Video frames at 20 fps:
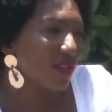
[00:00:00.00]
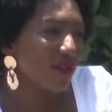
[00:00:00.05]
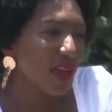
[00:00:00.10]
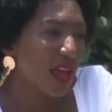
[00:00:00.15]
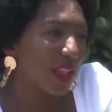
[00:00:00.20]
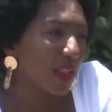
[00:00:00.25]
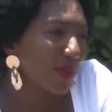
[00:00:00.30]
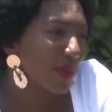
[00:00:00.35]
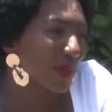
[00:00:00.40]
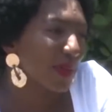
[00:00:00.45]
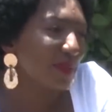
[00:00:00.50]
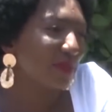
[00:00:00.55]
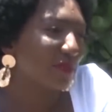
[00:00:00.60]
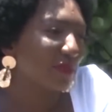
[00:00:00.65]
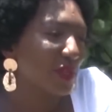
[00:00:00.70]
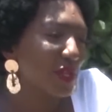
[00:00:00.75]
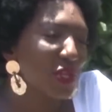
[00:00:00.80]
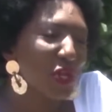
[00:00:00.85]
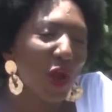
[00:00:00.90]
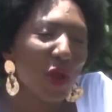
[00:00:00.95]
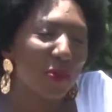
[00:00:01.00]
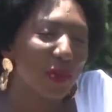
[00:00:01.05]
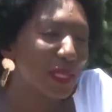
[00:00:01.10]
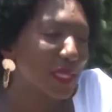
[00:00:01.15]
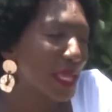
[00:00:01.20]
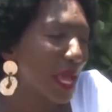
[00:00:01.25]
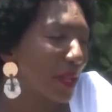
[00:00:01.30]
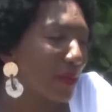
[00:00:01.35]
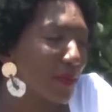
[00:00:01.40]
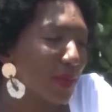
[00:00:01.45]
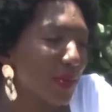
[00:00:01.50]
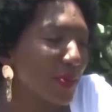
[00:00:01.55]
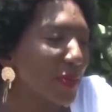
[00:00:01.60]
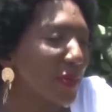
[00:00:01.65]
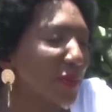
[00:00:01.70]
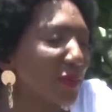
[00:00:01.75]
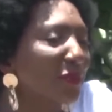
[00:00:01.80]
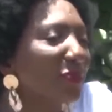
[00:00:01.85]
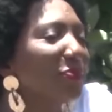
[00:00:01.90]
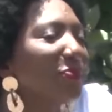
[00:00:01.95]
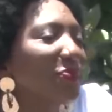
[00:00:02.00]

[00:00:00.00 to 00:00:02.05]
development. Charming set of people.